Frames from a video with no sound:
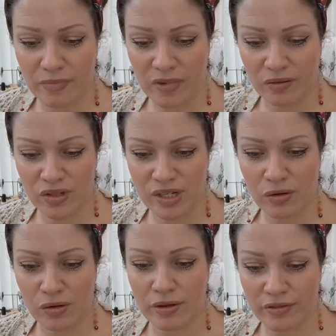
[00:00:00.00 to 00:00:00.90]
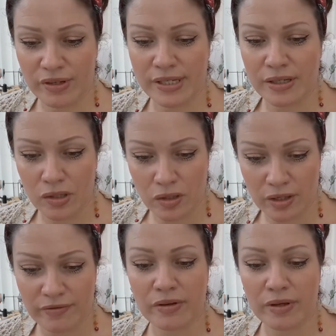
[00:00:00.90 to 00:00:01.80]
still looking for it, still looking
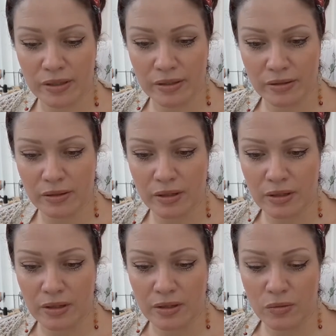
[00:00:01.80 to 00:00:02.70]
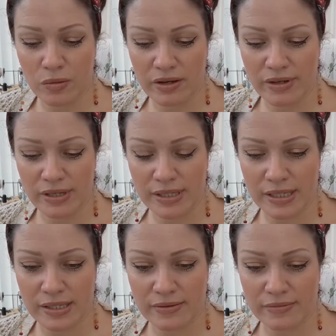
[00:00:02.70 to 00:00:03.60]
for it. Where is this?